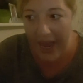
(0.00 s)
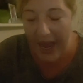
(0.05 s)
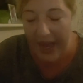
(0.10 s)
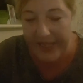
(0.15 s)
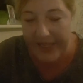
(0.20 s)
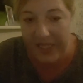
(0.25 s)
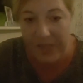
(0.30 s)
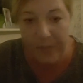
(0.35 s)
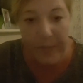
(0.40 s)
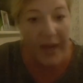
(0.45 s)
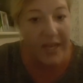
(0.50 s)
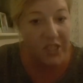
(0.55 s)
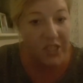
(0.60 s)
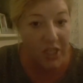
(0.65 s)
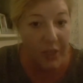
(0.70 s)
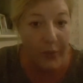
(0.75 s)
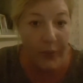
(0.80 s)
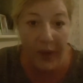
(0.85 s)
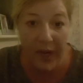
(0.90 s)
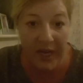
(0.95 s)

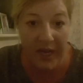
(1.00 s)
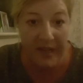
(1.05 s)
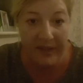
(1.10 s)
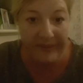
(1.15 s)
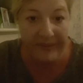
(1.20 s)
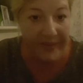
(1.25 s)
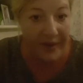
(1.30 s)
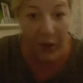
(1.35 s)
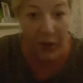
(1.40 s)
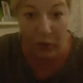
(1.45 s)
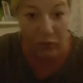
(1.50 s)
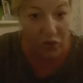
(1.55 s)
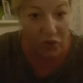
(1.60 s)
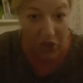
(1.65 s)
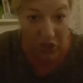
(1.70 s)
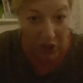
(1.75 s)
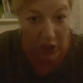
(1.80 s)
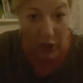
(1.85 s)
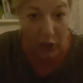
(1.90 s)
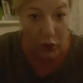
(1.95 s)
especially when it involves
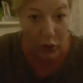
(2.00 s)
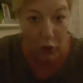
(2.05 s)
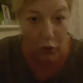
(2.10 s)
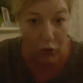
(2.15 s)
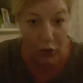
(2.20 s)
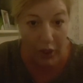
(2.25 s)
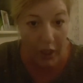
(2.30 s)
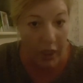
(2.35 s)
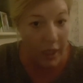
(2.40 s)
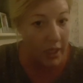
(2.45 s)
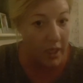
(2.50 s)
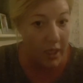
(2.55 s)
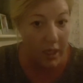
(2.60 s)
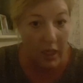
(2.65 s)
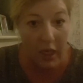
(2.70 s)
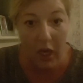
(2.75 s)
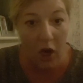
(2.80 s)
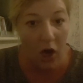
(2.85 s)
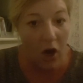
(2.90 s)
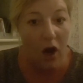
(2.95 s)

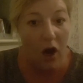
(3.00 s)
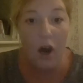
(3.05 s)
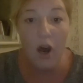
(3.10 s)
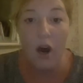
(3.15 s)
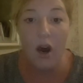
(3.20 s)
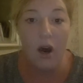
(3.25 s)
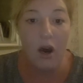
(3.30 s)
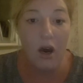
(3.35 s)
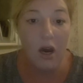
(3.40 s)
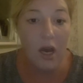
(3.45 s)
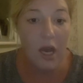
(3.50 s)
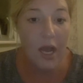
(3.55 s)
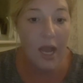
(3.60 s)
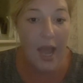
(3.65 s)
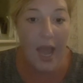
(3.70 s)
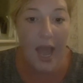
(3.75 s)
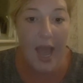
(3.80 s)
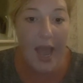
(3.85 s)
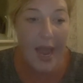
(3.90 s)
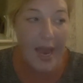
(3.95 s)
children or
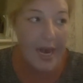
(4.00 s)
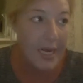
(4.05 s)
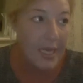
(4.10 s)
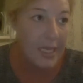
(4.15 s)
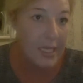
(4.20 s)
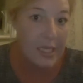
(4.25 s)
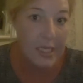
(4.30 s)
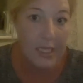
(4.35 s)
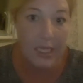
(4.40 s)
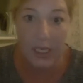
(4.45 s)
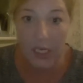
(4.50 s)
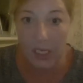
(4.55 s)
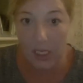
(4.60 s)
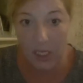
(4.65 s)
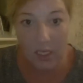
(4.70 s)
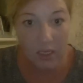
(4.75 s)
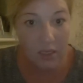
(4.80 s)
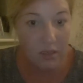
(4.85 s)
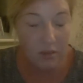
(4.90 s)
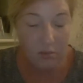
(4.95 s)

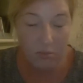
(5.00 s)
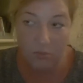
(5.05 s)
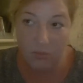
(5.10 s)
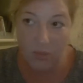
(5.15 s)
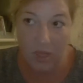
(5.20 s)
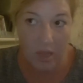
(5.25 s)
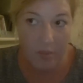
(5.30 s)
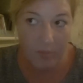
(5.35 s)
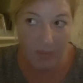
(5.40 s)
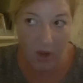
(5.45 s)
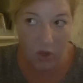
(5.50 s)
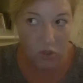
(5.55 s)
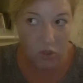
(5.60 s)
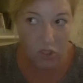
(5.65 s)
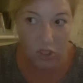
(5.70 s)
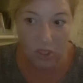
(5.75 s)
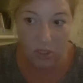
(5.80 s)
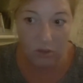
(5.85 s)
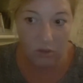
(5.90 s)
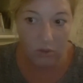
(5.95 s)
anything
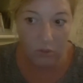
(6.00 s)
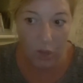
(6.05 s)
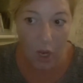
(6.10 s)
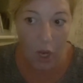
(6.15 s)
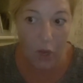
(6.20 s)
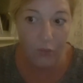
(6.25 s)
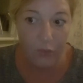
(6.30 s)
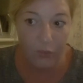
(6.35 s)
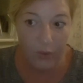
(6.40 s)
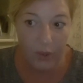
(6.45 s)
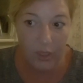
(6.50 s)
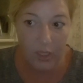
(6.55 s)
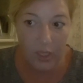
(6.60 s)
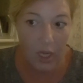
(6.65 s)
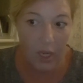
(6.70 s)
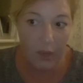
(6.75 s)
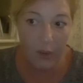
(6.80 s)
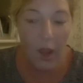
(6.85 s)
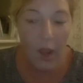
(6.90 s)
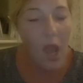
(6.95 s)
emotional, you
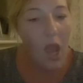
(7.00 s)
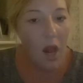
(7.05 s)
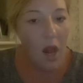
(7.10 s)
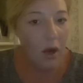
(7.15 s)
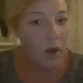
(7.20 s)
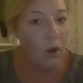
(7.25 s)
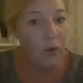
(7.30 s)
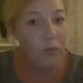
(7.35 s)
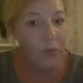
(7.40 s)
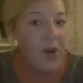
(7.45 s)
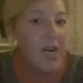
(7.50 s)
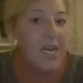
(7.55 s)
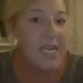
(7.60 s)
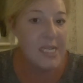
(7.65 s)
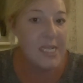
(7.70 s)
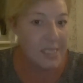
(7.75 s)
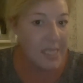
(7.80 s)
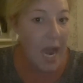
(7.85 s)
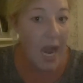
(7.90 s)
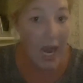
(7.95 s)
know, love
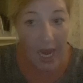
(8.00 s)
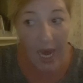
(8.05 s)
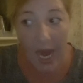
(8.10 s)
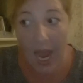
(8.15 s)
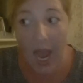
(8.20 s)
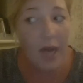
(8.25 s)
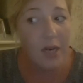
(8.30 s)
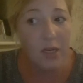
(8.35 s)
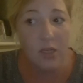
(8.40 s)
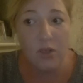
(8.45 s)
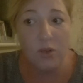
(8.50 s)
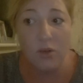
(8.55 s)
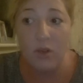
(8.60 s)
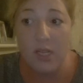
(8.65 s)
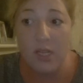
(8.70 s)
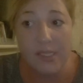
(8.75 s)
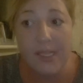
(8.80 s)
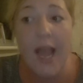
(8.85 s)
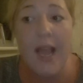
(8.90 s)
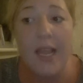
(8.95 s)
readings I can handle
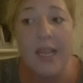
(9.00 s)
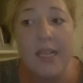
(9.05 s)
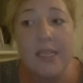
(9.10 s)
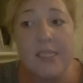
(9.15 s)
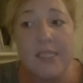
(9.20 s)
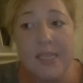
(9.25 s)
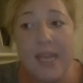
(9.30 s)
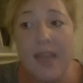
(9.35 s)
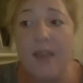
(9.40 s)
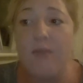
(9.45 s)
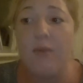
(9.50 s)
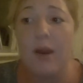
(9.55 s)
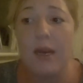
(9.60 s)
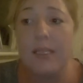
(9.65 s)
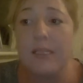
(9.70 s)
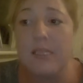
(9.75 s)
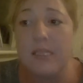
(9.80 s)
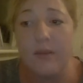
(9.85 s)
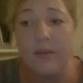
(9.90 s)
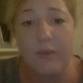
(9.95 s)
because I can stay
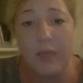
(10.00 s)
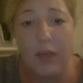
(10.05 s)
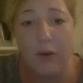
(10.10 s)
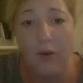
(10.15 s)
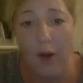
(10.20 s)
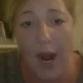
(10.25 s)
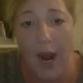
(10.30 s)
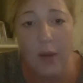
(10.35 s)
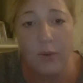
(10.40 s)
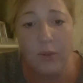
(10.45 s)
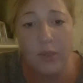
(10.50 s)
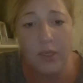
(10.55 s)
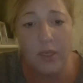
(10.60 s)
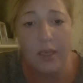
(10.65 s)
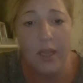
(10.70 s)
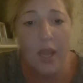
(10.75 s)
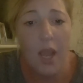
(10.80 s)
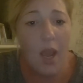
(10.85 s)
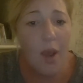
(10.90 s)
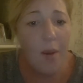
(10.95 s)
relatively
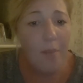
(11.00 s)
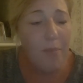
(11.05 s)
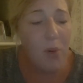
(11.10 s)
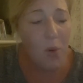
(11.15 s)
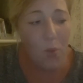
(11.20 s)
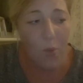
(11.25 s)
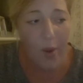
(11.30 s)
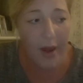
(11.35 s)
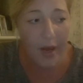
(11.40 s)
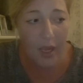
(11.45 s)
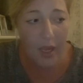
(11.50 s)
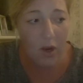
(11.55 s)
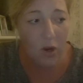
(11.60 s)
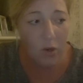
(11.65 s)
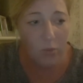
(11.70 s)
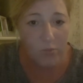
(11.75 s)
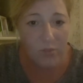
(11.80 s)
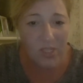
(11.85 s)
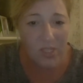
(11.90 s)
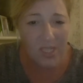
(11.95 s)
grounded, but when it
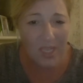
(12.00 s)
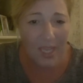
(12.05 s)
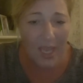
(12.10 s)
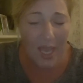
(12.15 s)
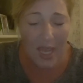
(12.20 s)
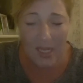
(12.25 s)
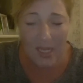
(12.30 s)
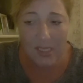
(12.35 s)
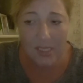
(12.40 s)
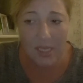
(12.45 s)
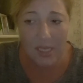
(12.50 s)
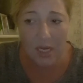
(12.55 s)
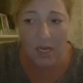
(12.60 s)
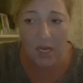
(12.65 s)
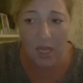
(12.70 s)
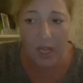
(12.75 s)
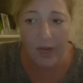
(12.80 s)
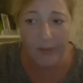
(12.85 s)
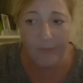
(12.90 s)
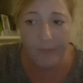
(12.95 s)
comes to kids
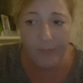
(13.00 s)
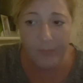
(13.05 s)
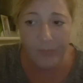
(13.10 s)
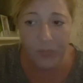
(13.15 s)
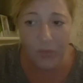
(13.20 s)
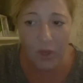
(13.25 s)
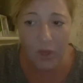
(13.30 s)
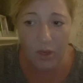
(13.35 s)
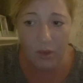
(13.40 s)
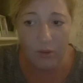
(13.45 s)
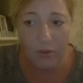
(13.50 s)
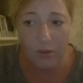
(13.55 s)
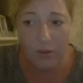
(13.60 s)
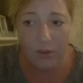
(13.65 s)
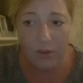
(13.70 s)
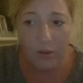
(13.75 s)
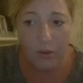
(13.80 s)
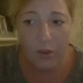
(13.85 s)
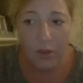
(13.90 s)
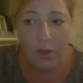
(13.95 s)
and
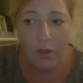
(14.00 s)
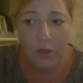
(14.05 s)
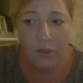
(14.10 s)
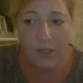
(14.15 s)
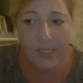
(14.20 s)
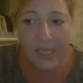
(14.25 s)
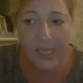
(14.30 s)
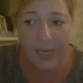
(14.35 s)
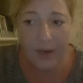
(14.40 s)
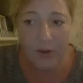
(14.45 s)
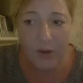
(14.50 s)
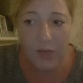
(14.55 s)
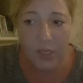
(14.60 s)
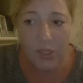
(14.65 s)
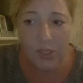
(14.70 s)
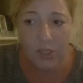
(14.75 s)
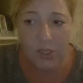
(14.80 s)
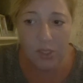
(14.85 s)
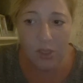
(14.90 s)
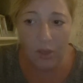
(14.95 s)

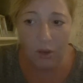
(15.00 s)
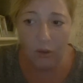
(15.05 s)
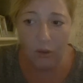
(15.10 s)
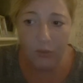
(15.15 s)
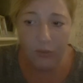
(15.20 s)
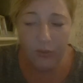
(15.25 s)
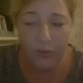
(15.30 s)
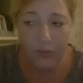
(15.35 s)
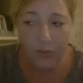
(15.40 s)
serious stuff,